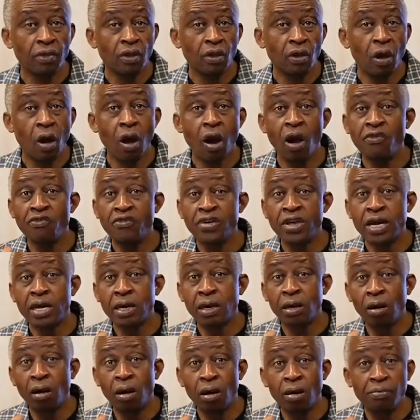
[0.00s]
of a
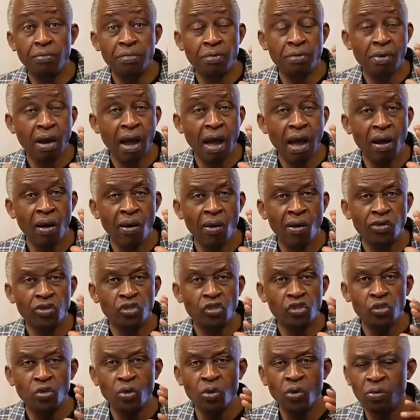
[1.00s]
cobra or
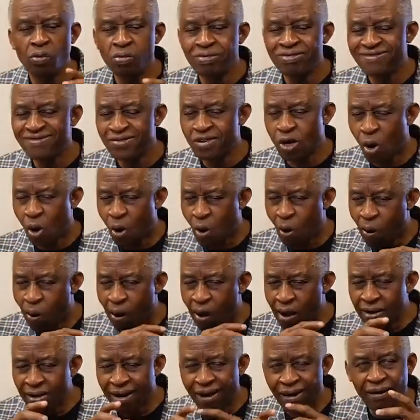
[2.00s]
so
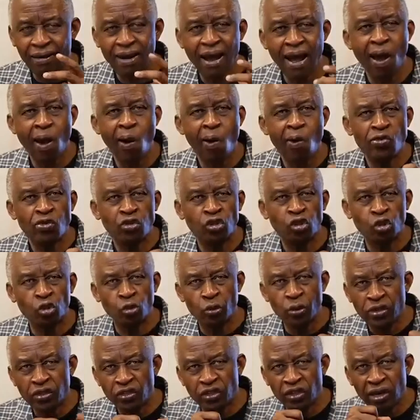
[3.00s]
coiled around,
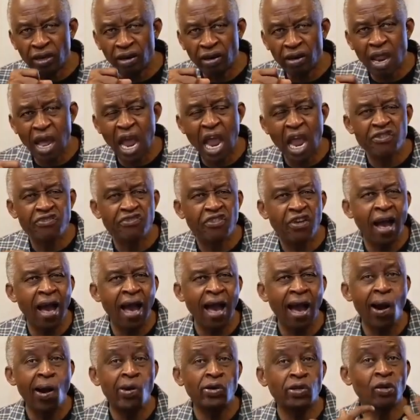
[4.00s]
squeezing life
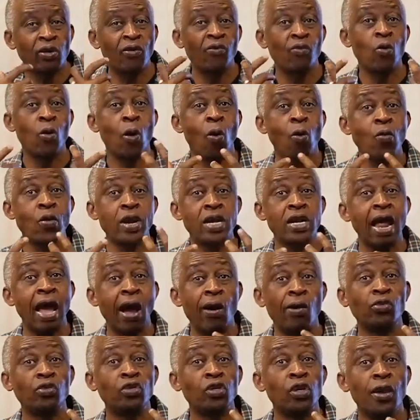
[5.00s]
out of what we
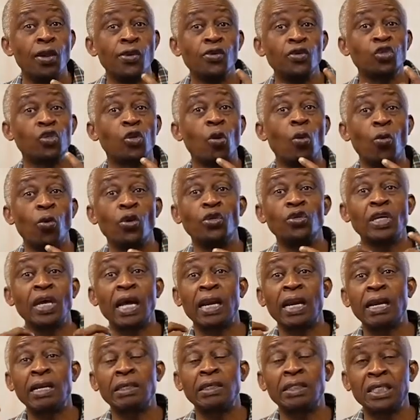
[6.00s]
now saw was an
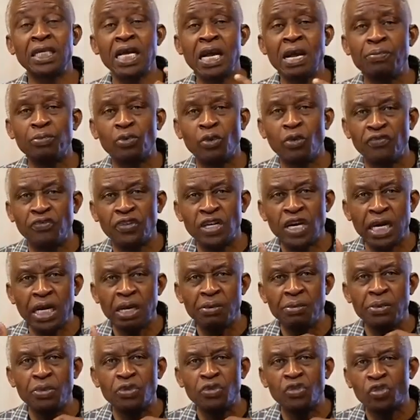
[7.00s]
attempt of the
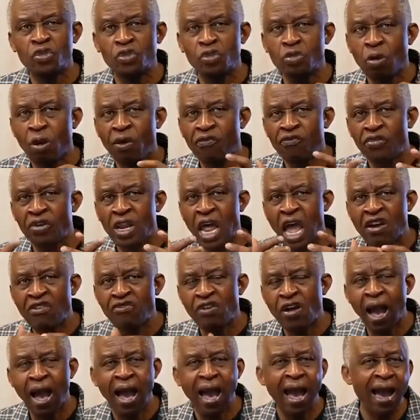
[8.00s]
enemy to snuff life
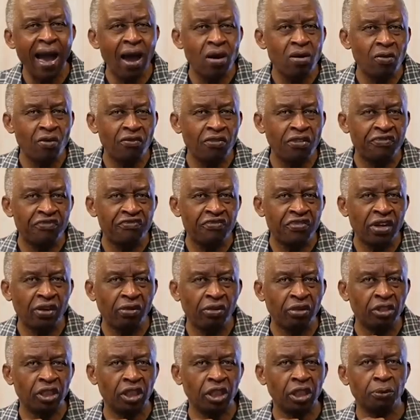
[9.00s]
out of the
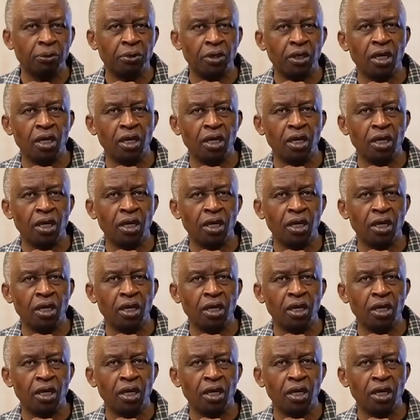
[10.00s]
fellowship.